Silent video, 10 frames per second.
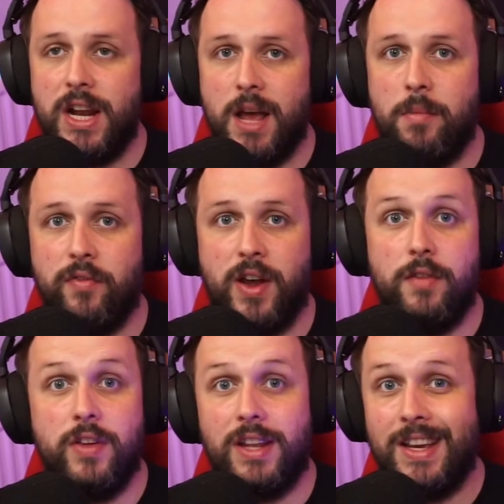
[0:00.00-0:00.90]
am a fan
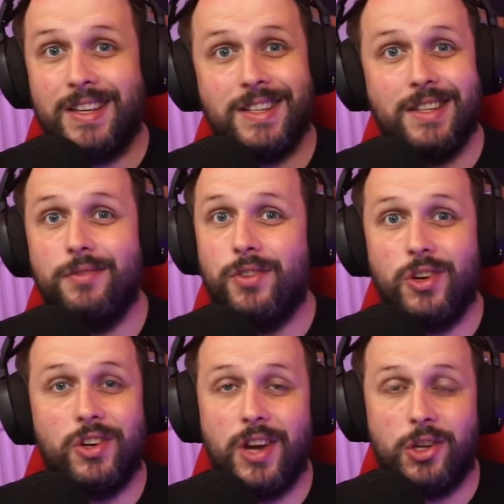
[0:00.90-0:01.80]
of it. And like I said, they've
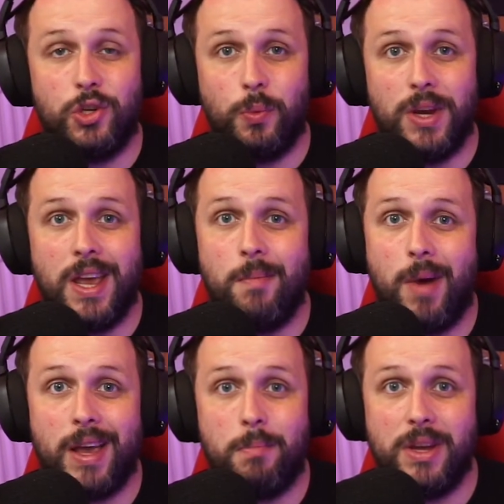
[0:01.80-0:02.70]
done a great job with it, in
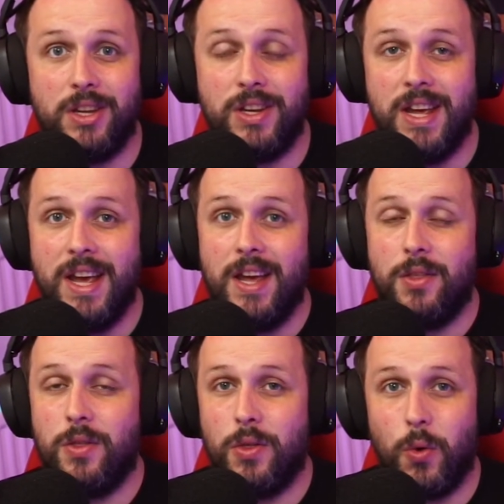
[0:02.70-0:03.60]
my opinion.
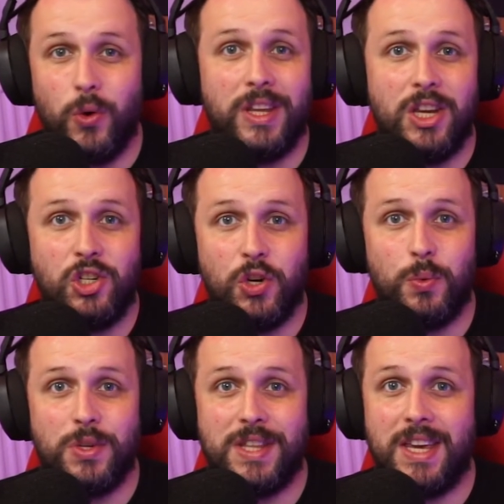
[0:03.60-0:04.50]
The only issue
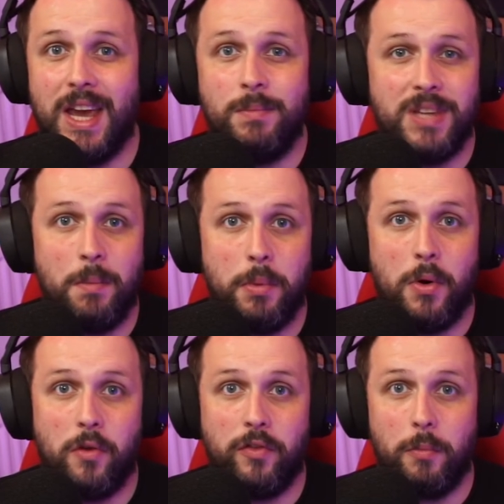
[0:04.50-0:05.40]
was the game
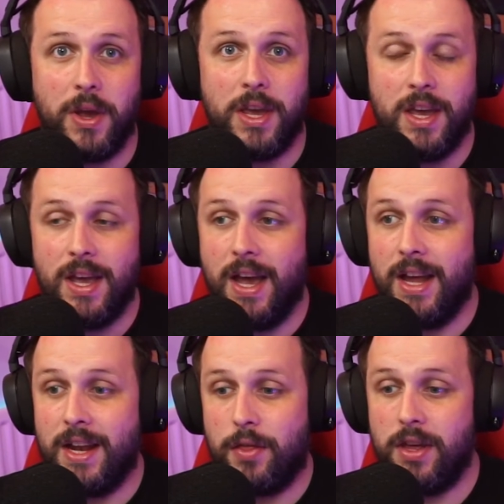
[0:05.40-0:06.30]
tempo for me,
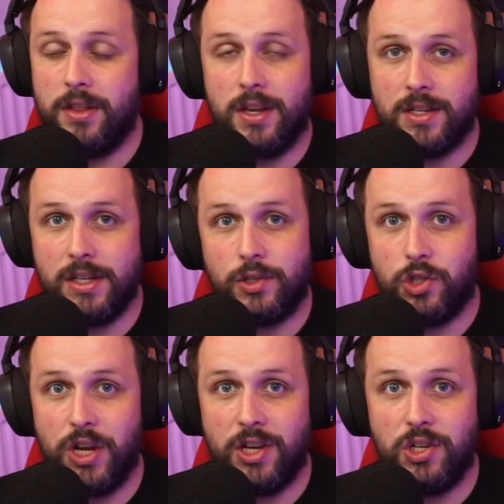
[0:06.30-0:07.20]
and I think these little
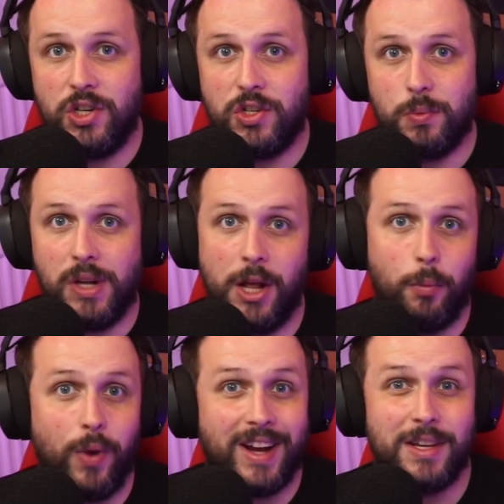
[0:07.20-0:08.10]
changes will
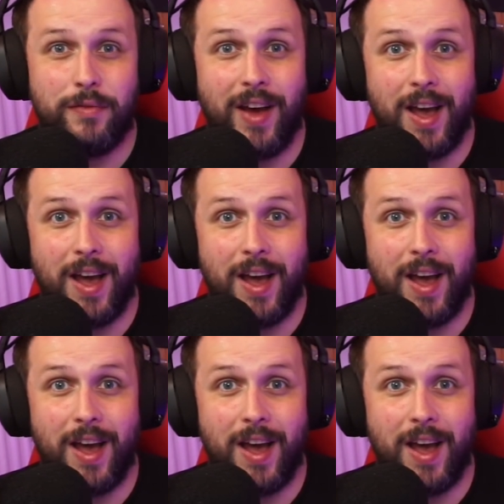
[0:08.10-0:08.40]
help rectify